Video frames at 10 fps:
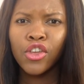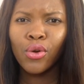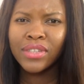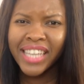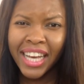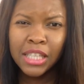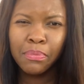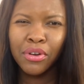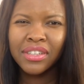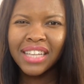your
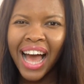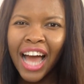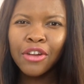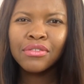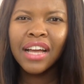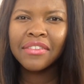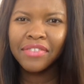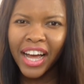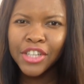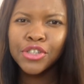textbooks, I don't
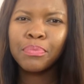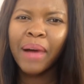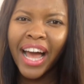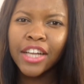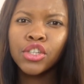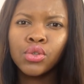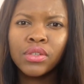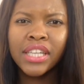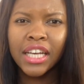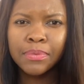advise you buying
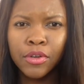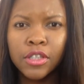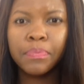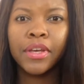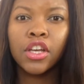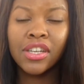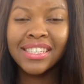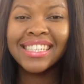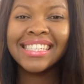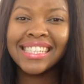new textbooks,
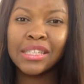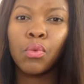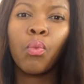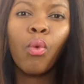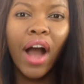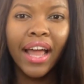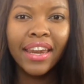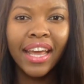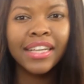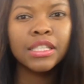because it is
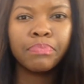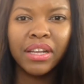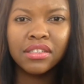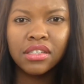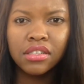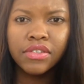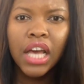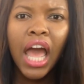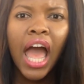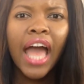1, expensive,
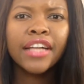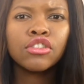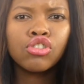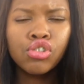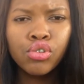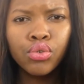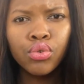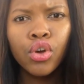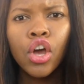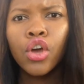and
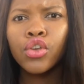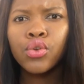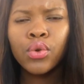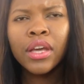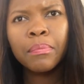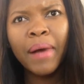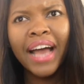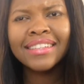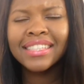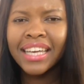2, you can
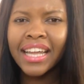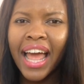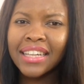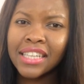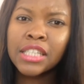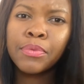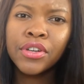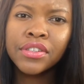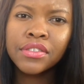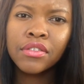buy secondhand
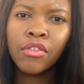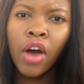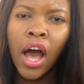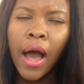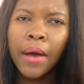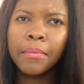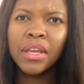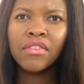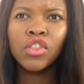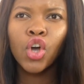textbooks.
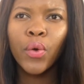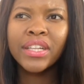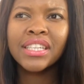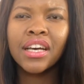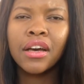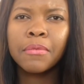Even though it's